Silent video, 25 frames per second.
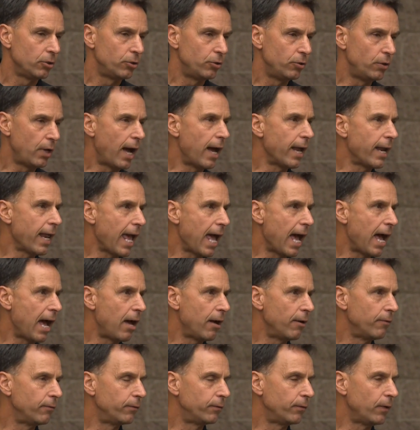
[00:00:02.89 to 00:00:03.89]
do not
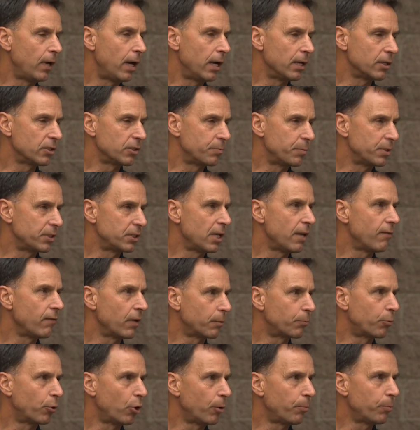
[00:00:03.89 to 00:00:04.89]
have a
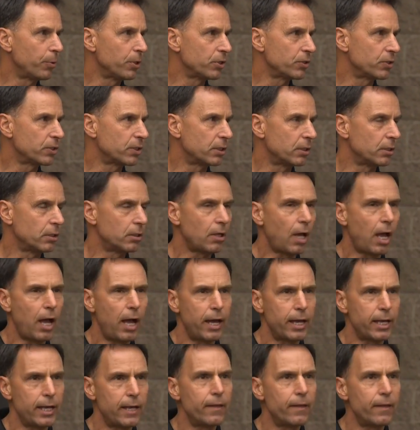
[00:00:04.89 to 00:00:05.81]
specific purpose uh,